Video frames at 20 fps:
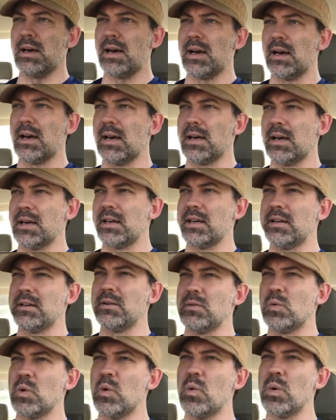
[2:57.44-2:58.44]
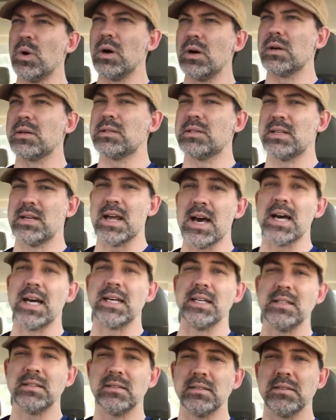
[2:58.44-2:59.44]
I will work
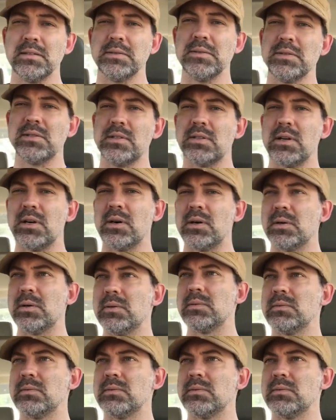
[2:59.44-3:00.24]
tonight, so